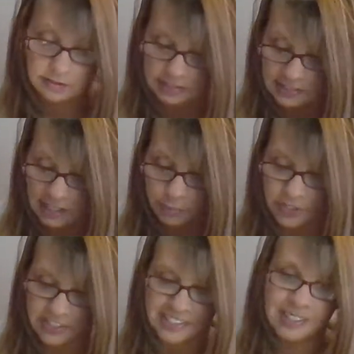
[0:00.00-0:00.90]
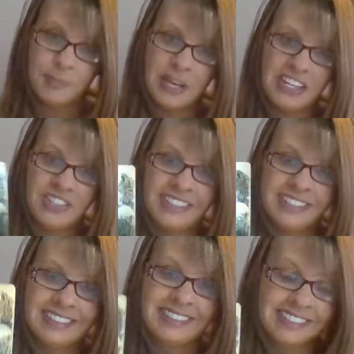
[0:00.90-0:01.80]
Temperance,
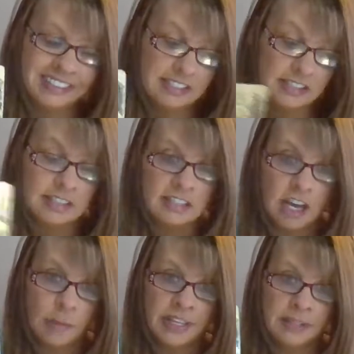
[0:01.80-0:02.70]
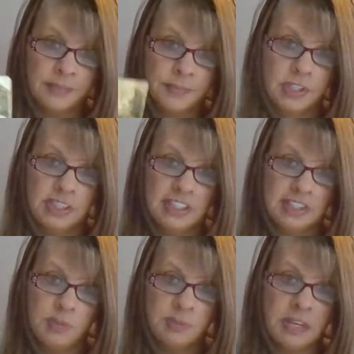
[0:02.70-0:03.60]
patience? This is coming, but you need to
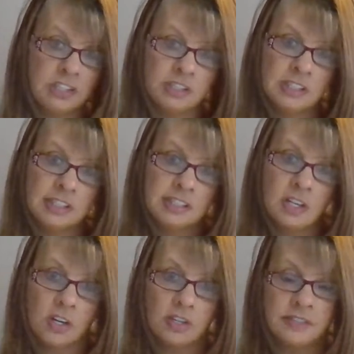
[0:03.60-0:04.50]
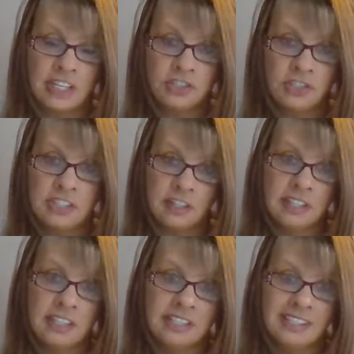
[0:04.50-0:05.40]
be patient. This is the card of
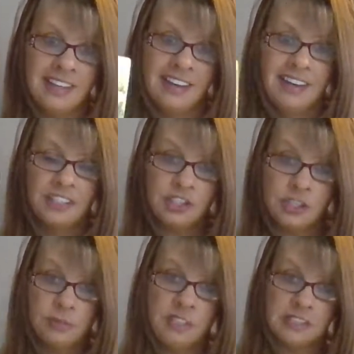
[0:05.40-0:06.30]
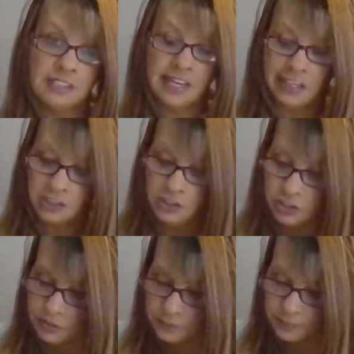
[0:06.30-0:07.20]
Sagittarius. This could be a Sag.
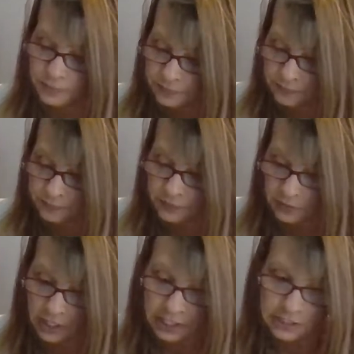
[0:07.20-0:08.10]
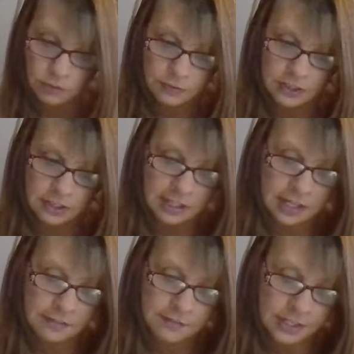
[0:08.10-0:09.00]
Okay, I do feel a lot
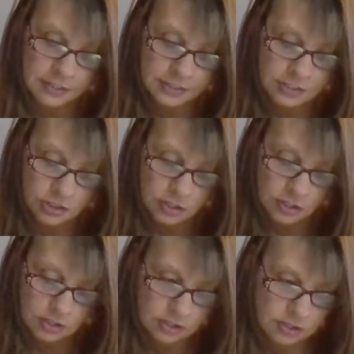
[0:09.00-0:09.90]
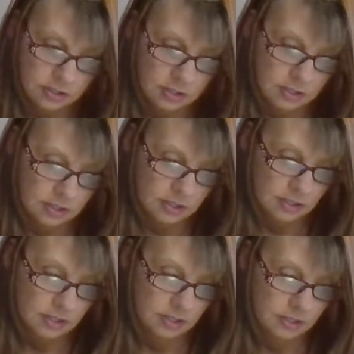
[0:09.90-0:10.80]
of fire in this chart
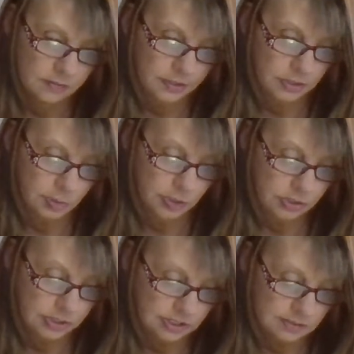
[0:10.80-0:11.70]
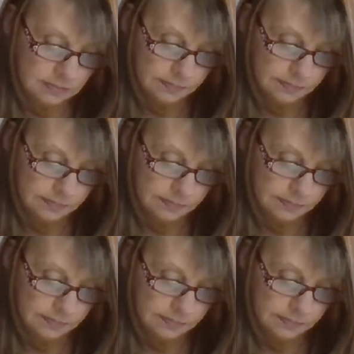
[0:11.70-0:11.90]
for this person.